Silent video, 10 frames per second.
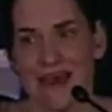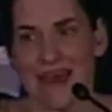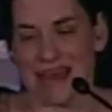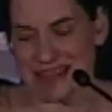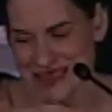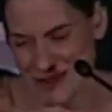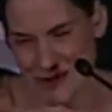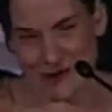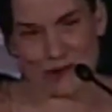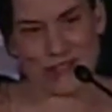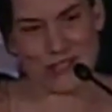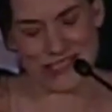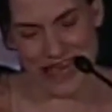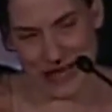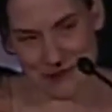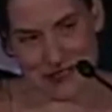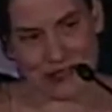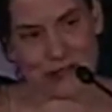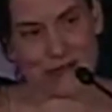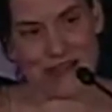And so it was just
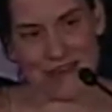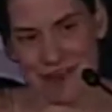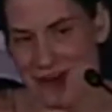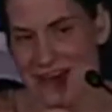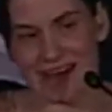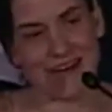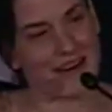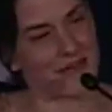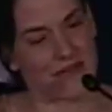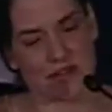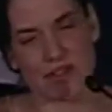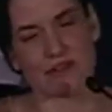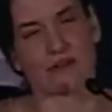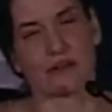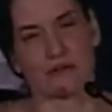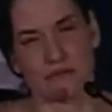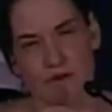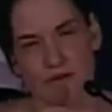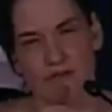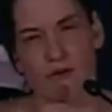absolutely a very unconventional and
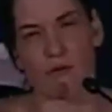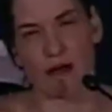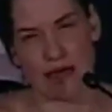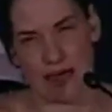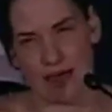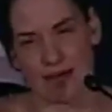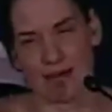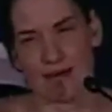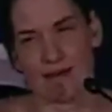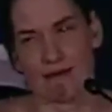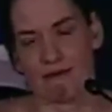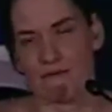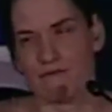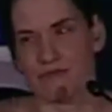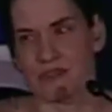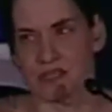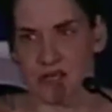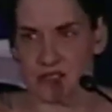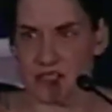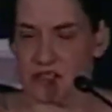beautiful way to
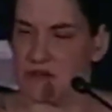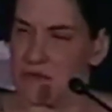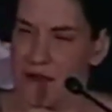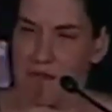continue my